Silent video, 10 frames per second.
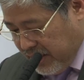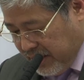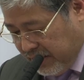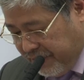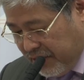
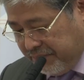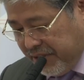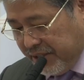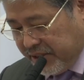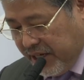The
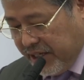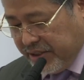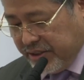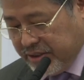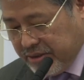Philippines
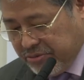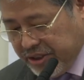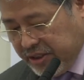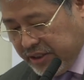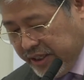has
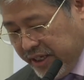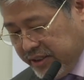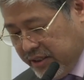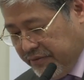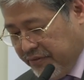recently
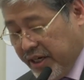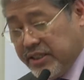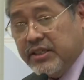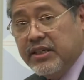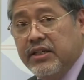
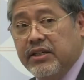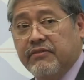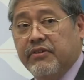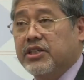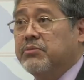identified key
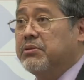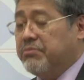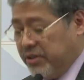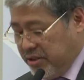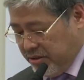investment
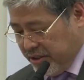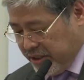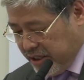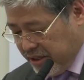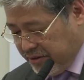
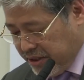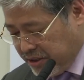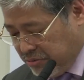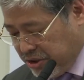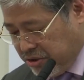priority
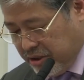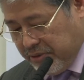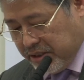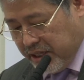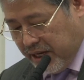areas which could
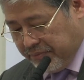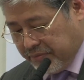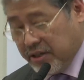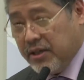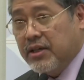be
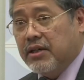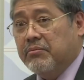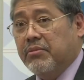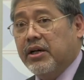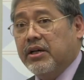tapped
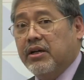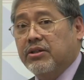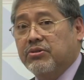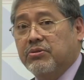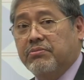by our
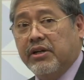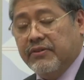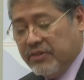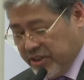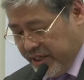two
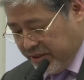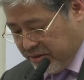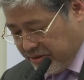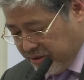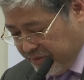private
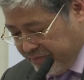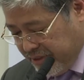sectors,